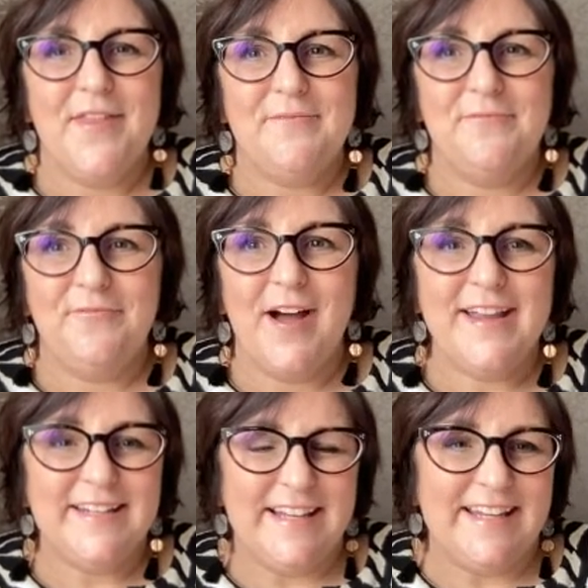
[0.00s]
And then
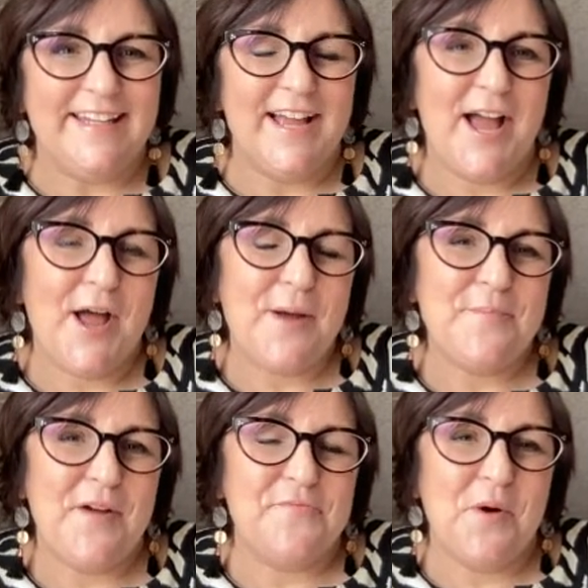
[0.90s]
finally,
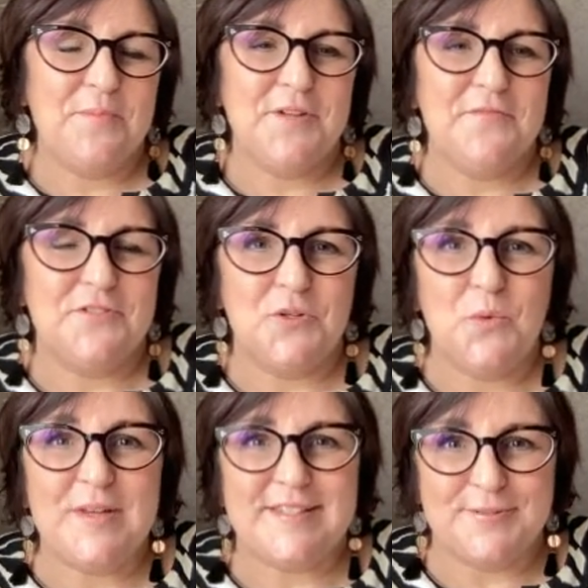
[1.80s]
I've popped over to
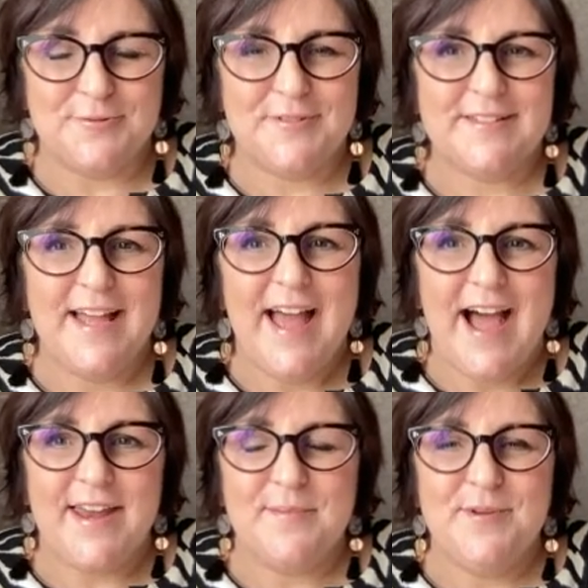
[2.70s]
Whistles
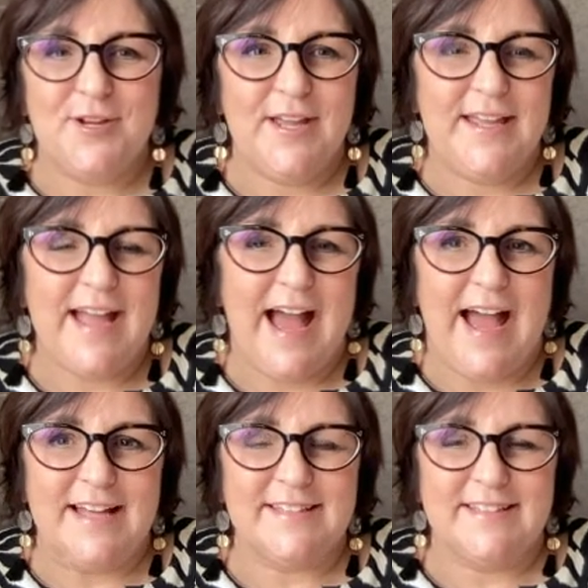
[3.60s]
and I'm looking
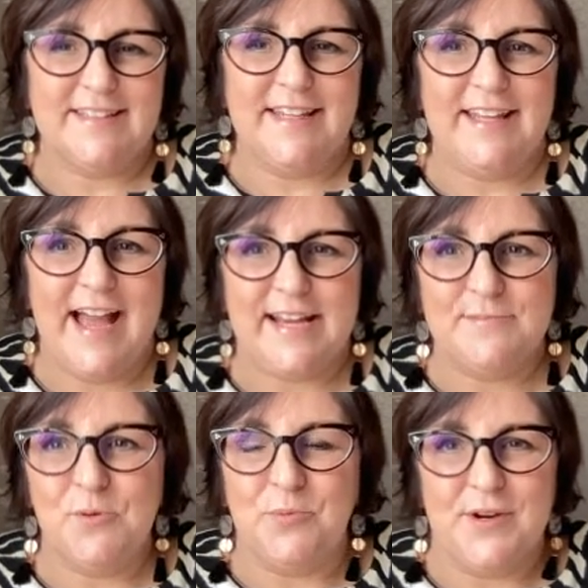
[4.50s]
at the
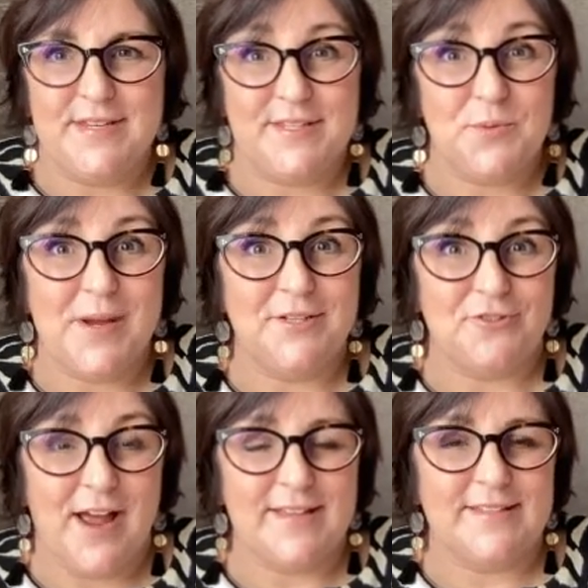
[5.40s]
animal print swing
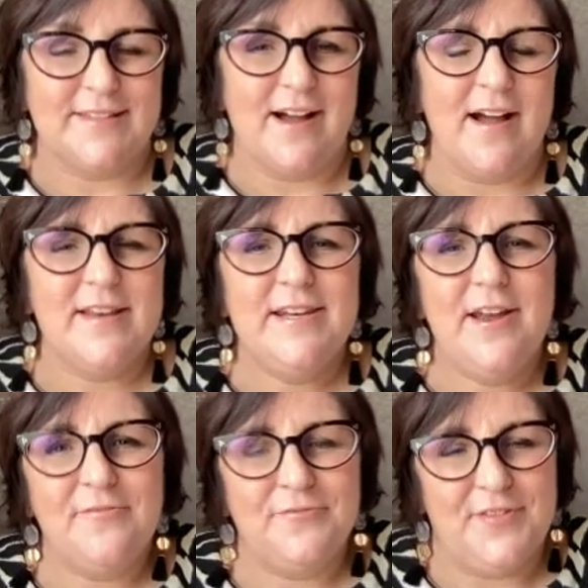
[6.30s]
dress. I
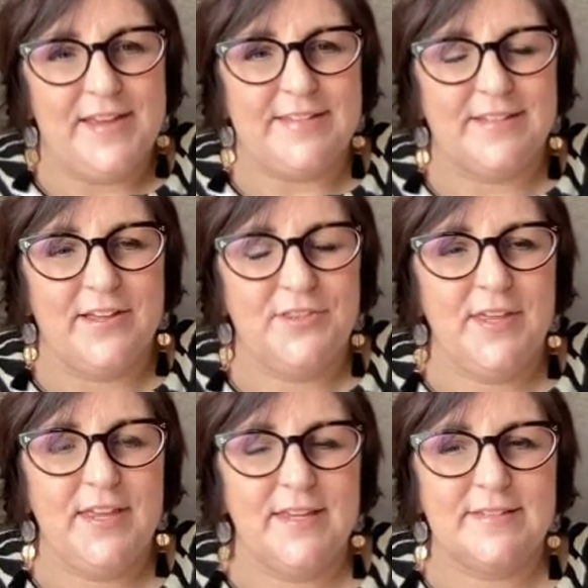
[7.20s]
love this. I
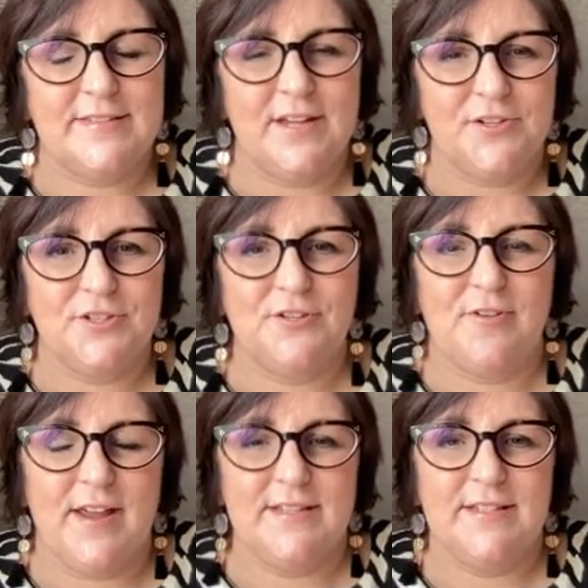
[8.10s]
think it's such a
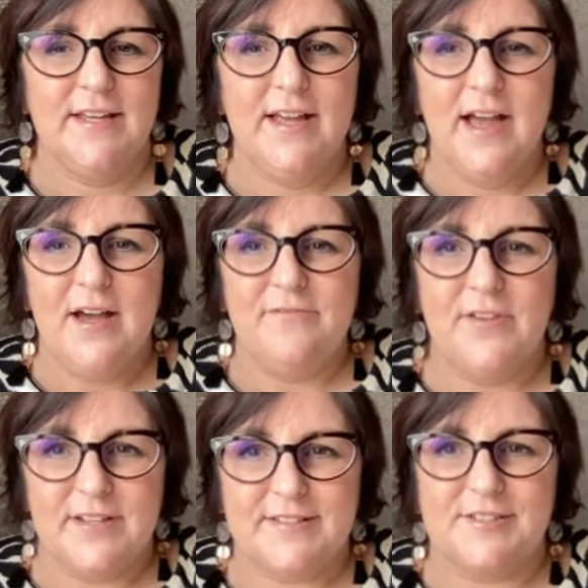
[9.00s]
great
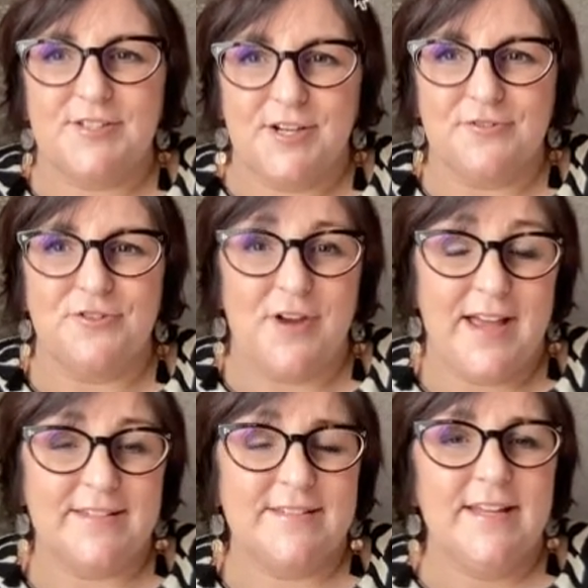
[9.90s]
versatile
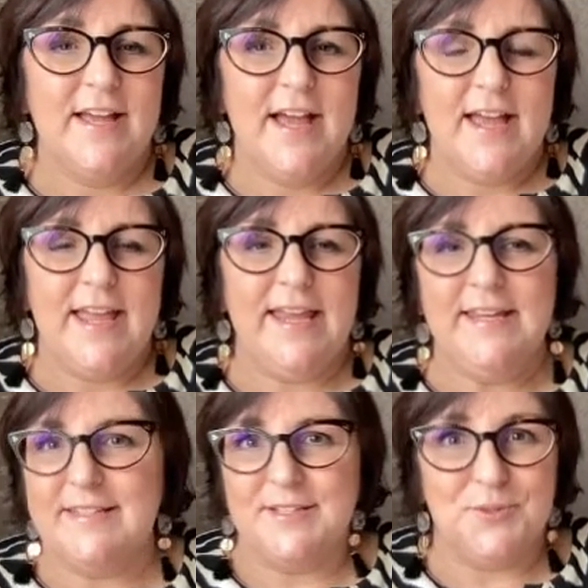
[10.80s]
dress,
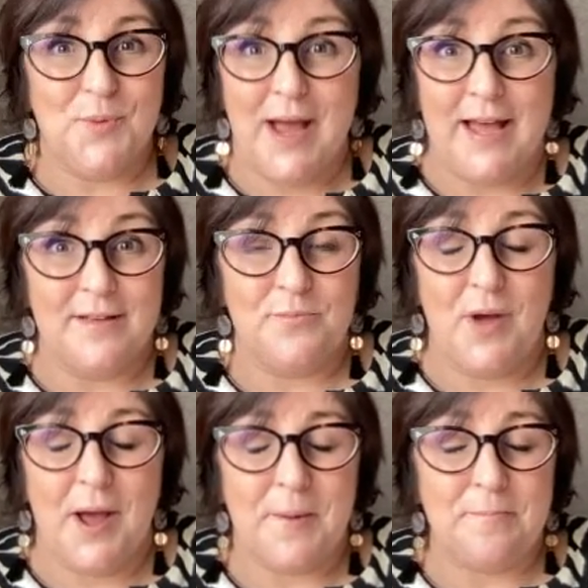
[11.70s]
easy to wear